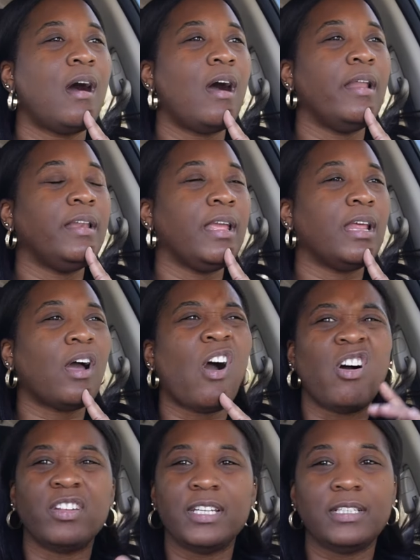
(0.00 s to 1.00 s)
and then
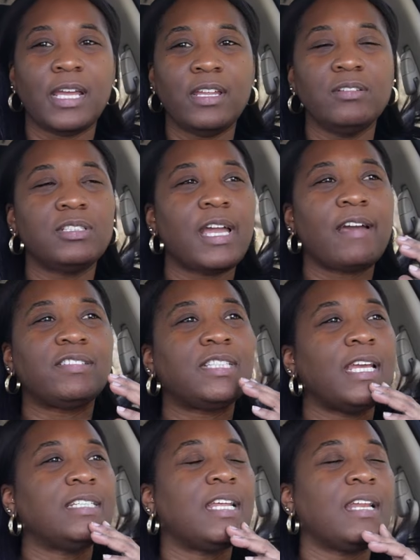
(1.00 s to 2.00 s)
Aldi they usually have
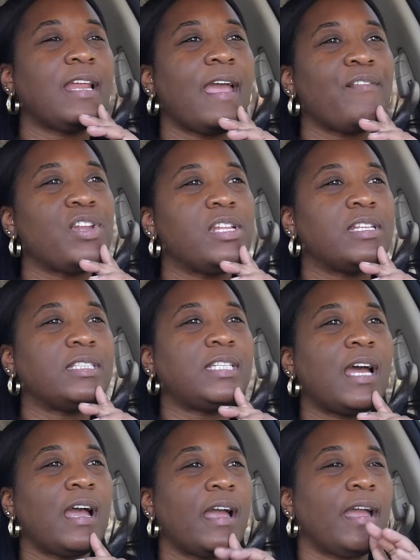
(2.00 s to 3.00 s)
steaks they didn't have any this
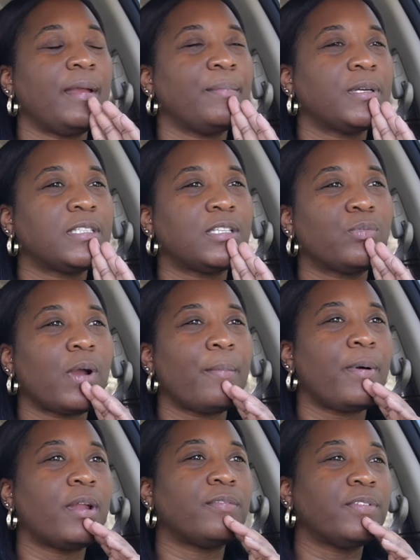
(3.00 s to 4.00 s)
time because where I
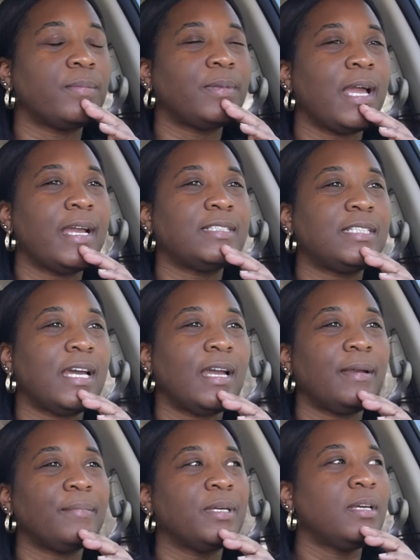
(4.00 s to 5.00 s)
bought them from last
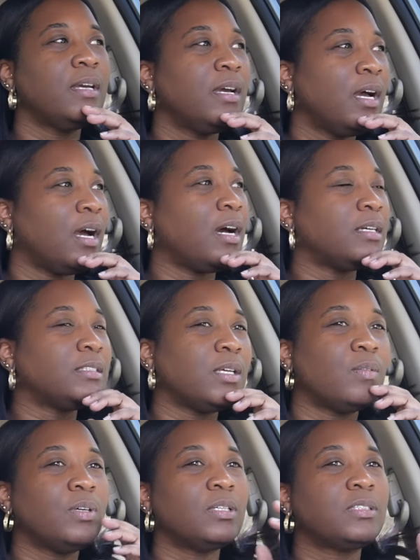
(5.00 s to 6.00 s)
time um,
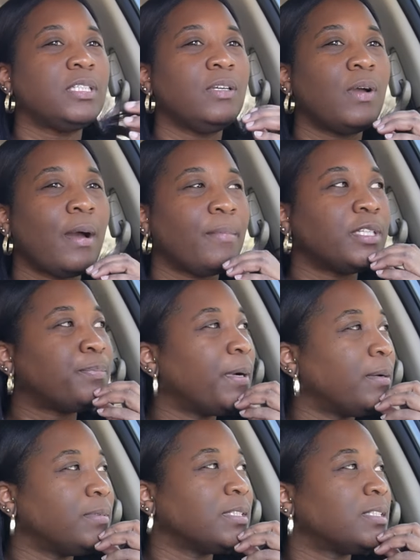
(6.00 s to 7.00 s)
so we'll see how much
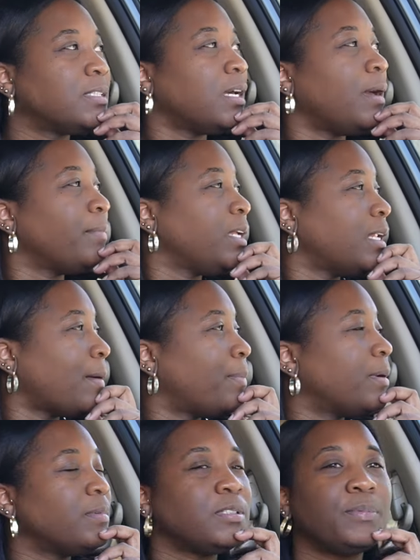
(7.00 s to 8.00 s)
Publix, I mean not
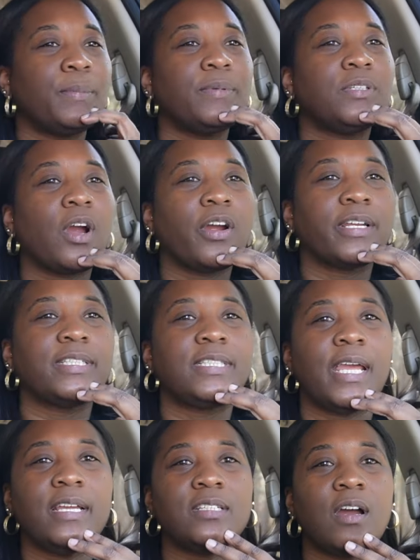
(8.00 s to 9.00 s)
Publix, but Target
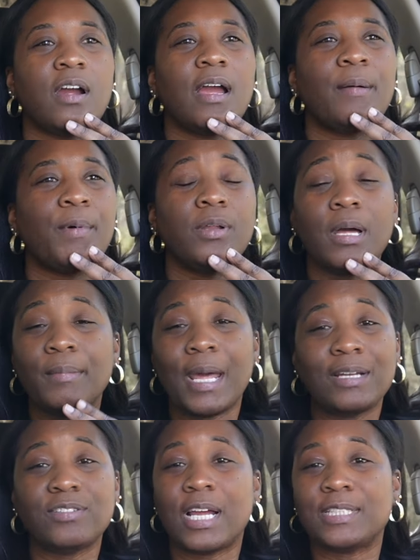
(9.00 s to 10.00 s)
steaks are. I'm on, I'm
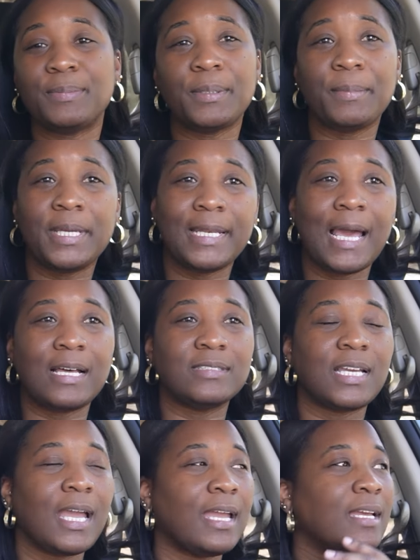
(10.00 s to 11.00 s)
not trying to spend a million dollars,
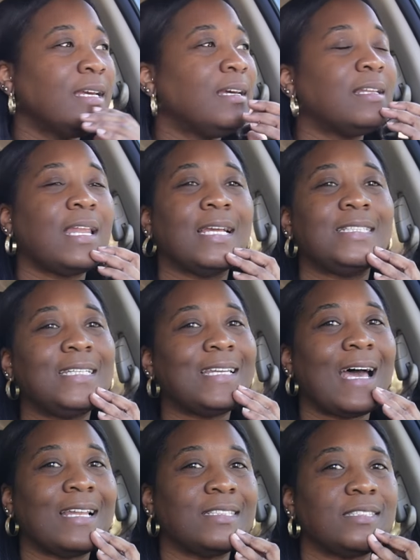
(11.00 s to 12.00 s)
okay? Like ten
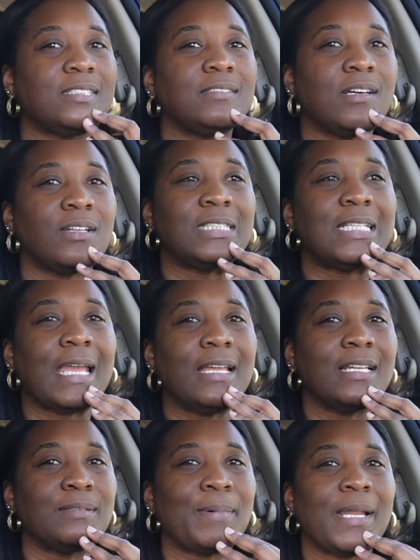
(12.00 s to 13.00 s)
dollars on a steak.
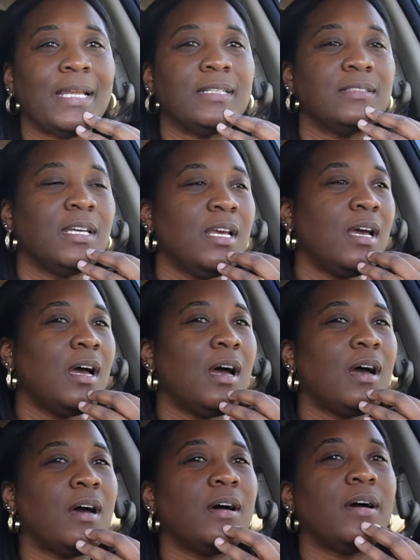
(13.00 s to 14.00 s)
That's about it.
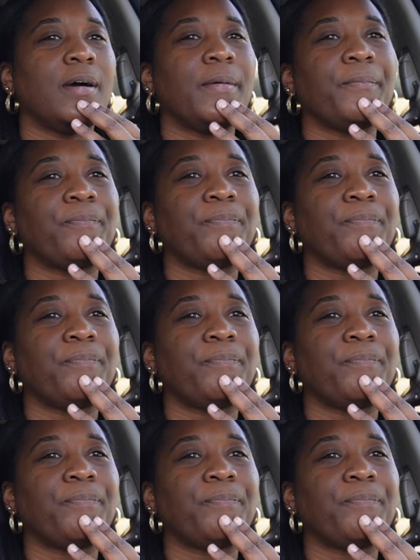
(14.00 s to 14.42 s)
Um,